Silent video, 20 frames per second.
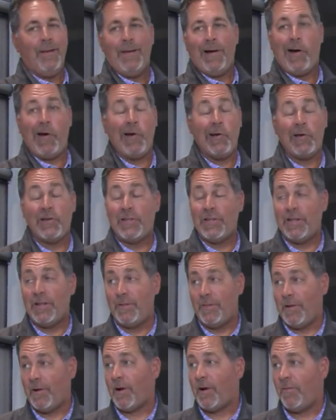R and D
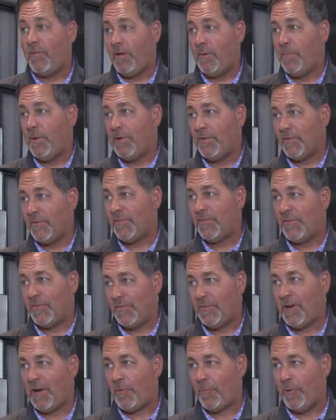in the R V business
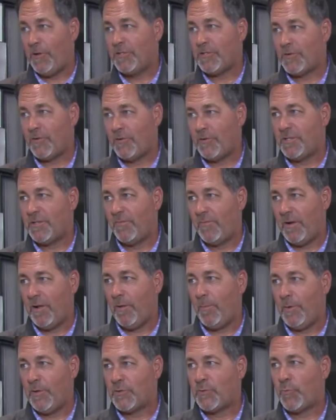is not research,
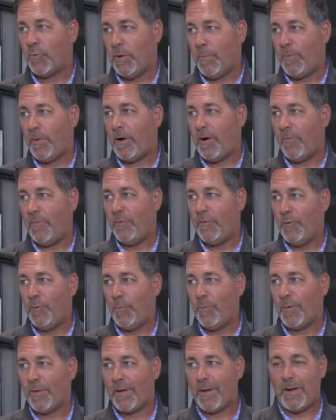development, it's rip off and
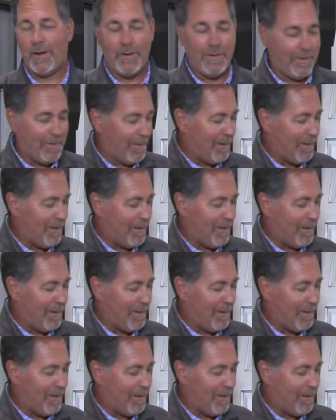duplicate.